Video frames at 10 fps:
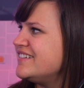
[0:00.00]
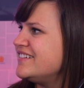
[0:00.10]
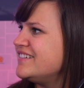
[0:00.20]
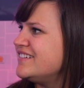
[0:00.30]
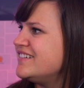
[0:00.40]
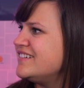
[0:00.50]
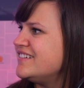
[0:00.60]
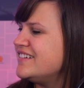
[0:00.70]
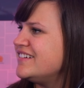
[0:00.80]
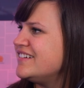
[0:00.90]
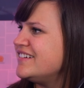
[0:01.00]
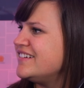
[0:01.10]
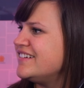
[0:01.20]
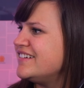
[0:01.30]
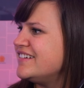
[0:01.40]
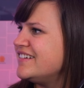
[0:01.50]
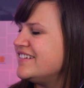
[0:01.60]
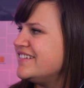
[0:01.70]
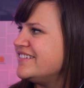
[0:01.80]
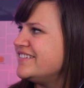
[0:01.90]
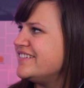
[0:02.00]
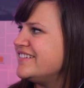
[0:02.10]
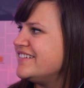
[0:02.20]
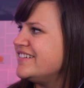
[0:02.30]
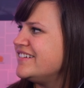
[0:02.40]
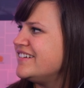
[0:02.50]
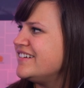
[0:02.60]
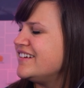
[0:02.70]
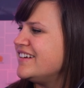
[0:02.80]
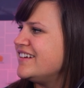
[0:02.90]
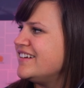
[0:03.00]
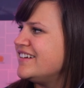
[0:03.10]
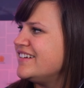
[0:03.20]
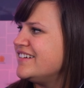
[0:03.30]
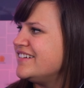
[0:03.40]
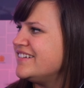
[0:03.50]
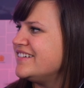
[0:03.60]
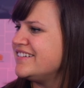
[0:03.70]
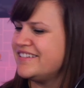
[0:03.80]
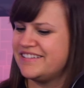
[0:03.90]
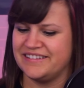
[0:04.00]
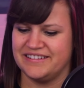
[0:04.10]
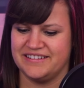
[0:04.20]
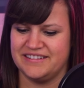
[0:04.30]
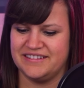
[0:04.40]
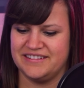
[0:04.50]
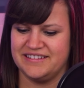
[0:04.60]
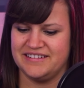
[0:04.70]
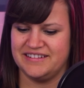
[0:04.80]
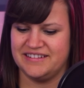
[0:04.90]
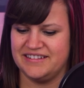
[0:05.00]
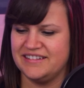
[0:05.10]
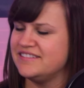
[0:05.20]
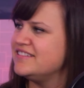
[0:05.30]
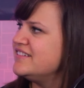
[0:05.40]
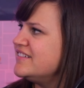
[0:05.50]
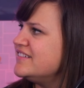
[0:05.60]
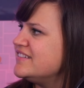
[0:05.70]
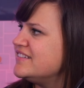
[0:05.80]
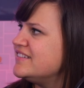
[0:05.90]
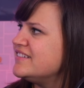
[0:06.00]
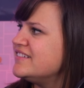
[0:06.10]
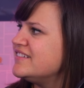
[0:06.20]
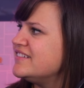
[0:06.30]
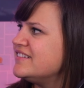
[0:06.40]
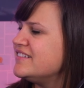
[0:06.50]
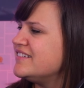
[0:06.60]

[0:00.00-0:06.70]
[no speech]